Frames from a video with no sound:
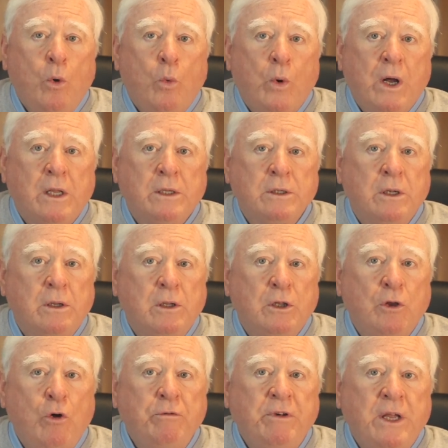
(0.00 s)
while
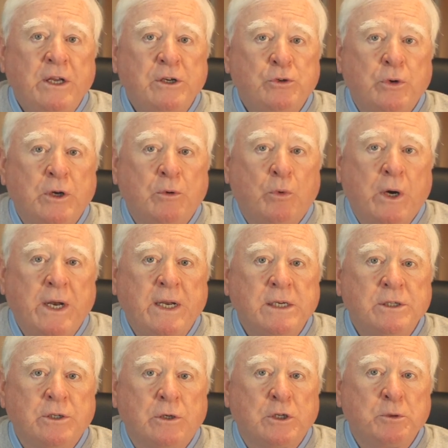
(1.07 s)
low value trend
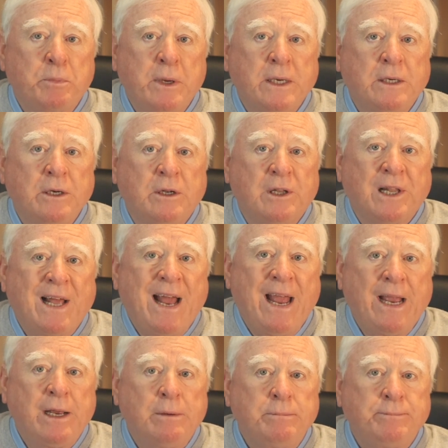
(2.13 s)
ratings are expected to
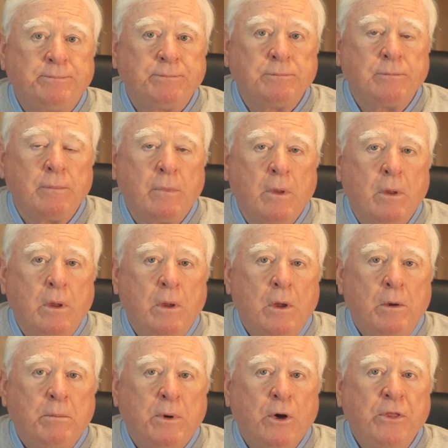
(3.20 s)
lag.
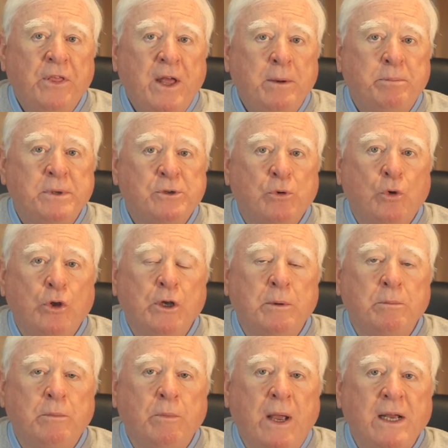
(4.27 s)
Marathon
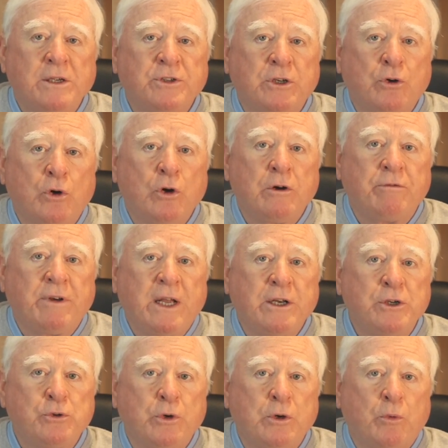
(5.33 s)
Petroleum has a current
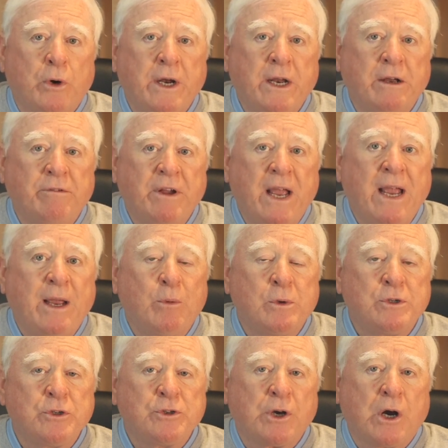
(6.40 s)
value trend rating of A,
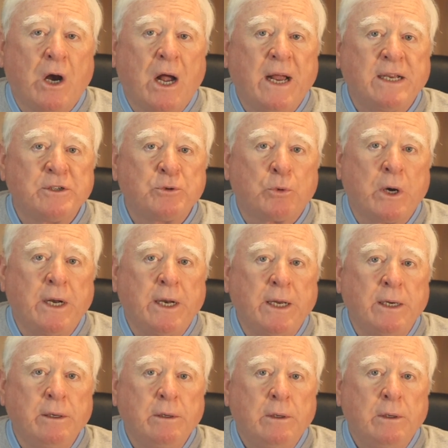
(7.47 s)
which is our highest rating.